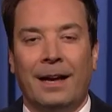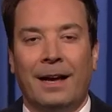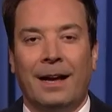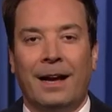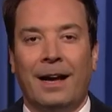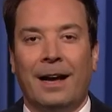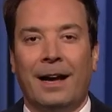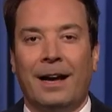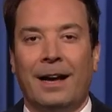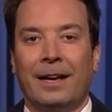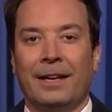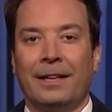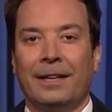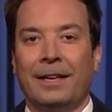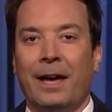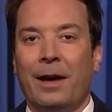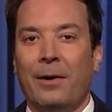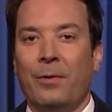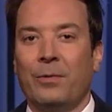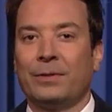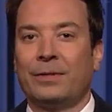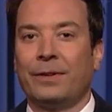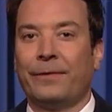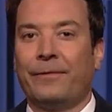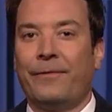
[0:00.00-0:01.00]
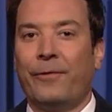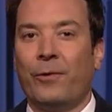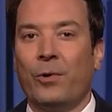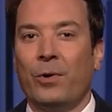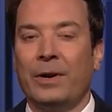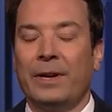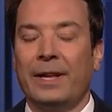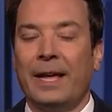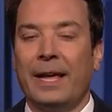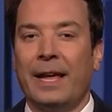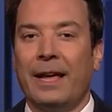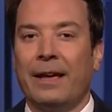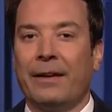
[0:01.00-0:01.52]
Uh, yeah, it was a four
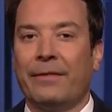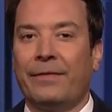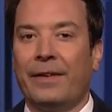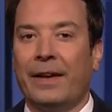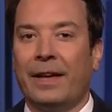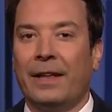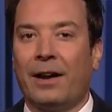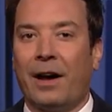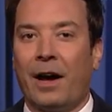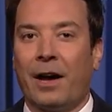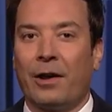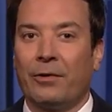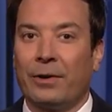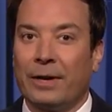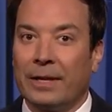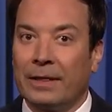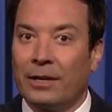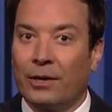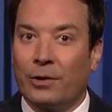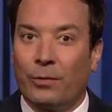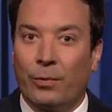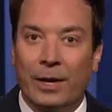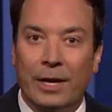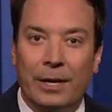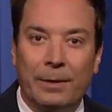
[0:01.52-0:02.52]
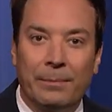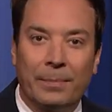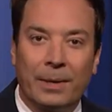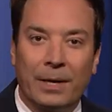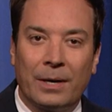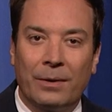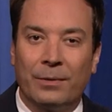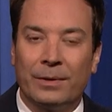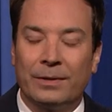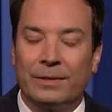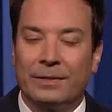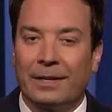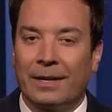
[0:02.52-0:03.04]
day event honoring the Queen, but
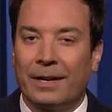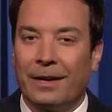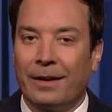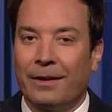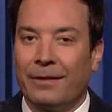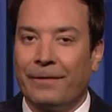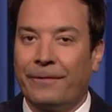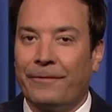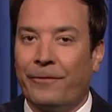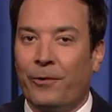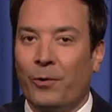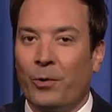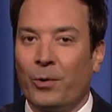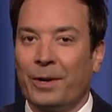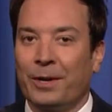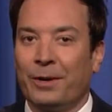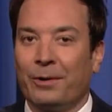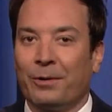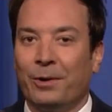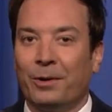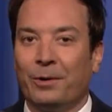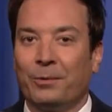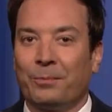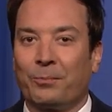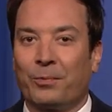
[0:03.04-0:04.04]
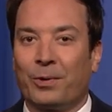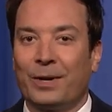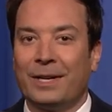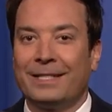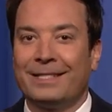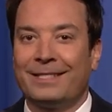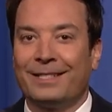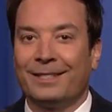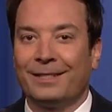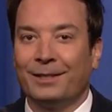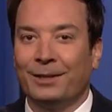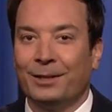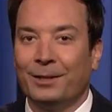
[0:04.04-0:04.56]
it was a four year old
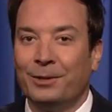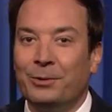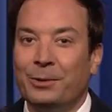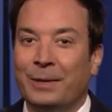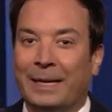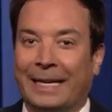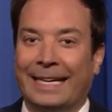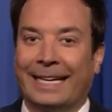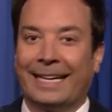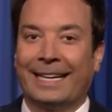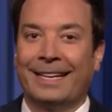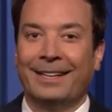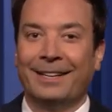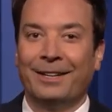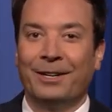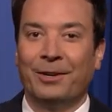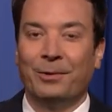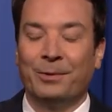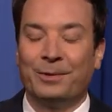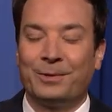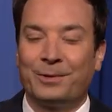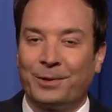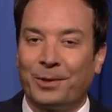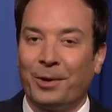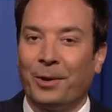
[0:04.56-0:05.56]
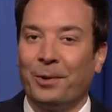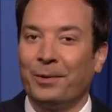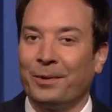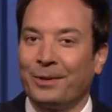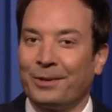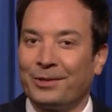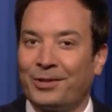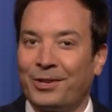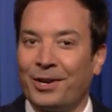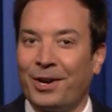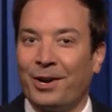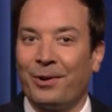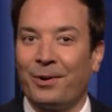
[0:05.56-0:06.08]
Prince Louis who stole the
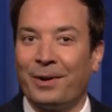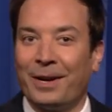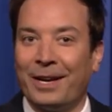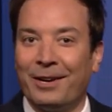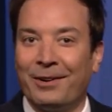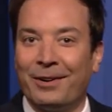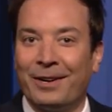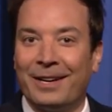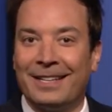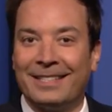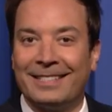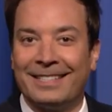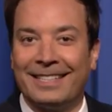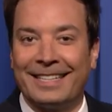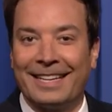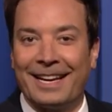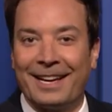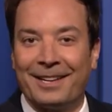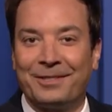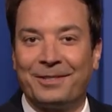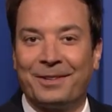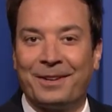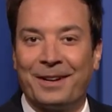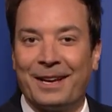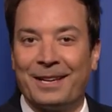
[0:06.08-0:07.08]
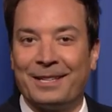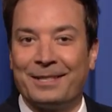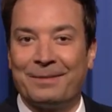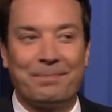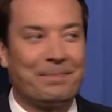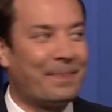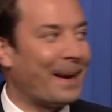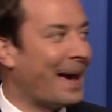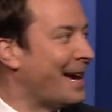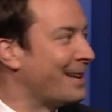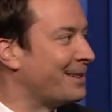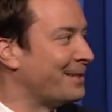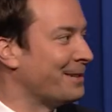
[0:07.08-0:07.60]
show. Here he is at yesterday's
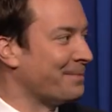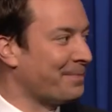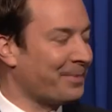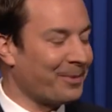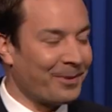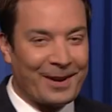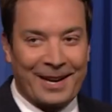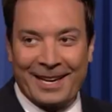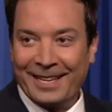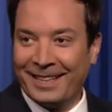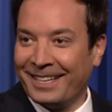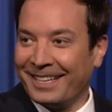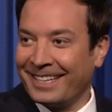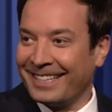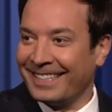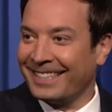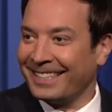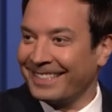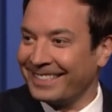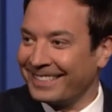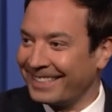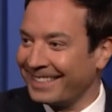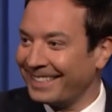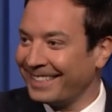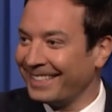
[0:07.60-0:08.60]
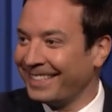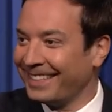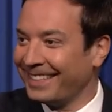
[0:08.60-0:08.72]
pageant parade. Look at this.